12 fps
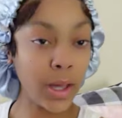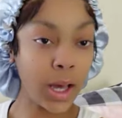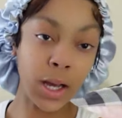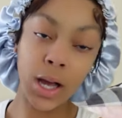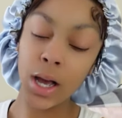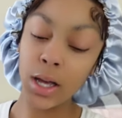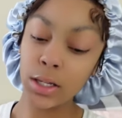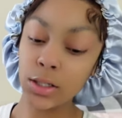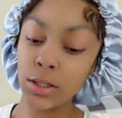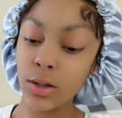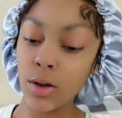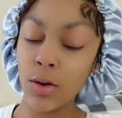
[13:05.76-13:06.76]
yeah guys
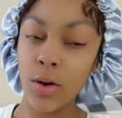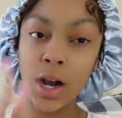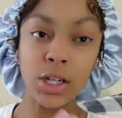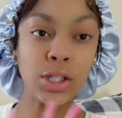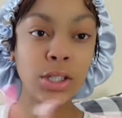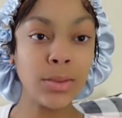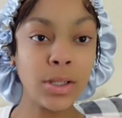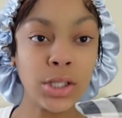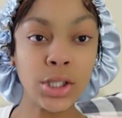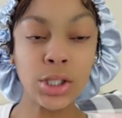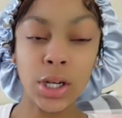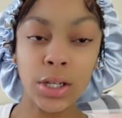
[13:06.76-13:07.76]
so i just want
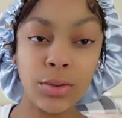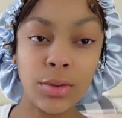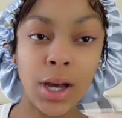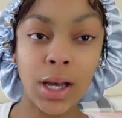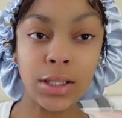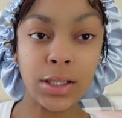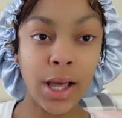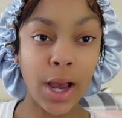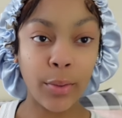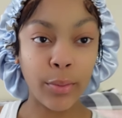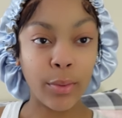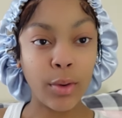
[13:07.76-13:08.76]
to show you guys
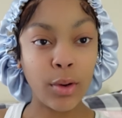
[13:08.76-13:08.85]
that real